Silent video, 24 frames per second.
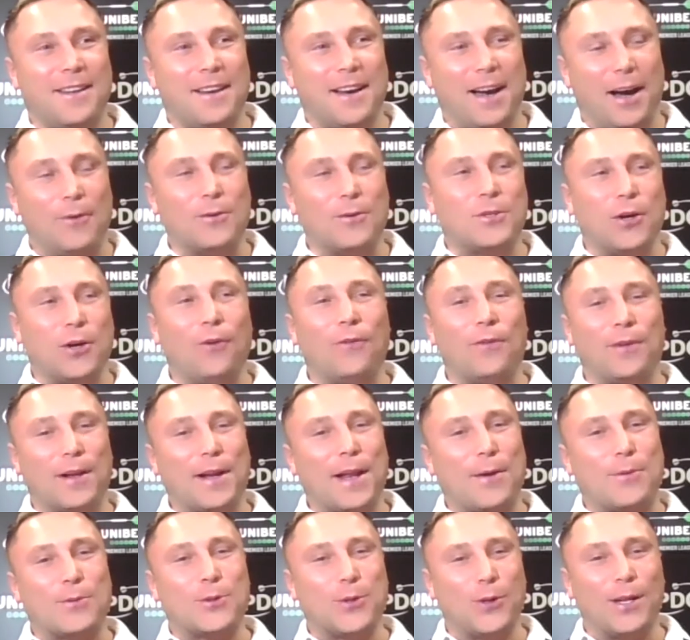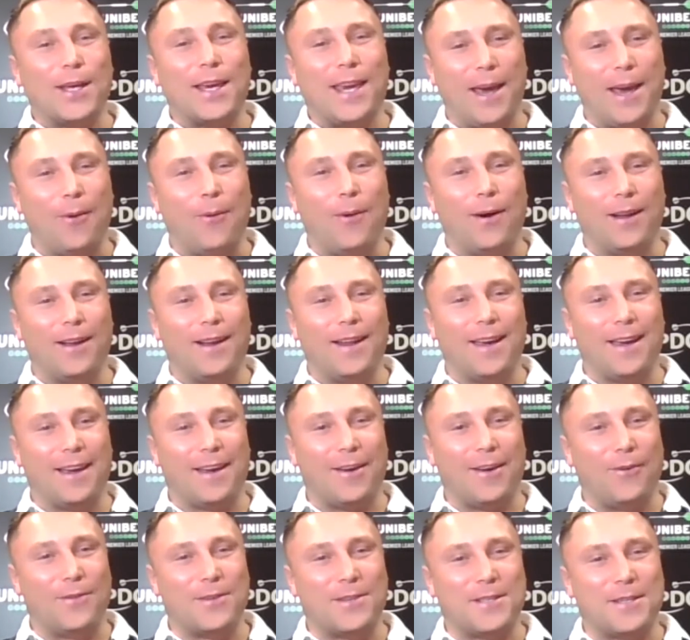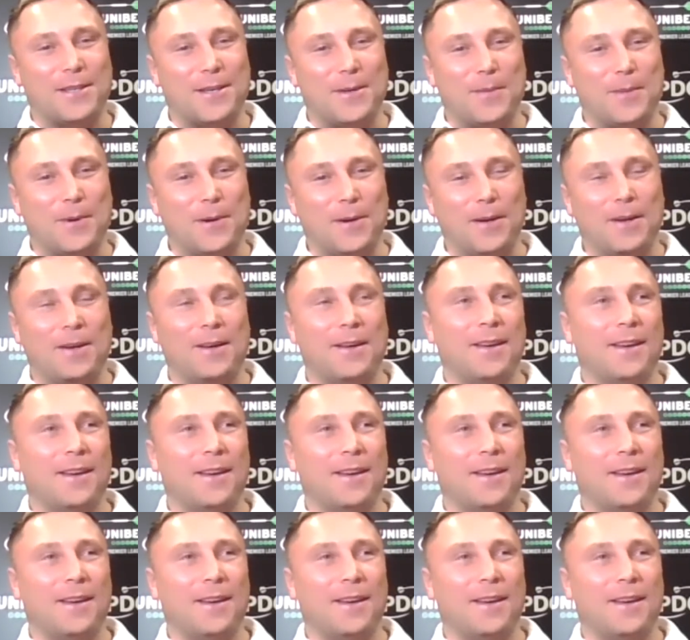I was confident I was going to get one leg, obviously, but.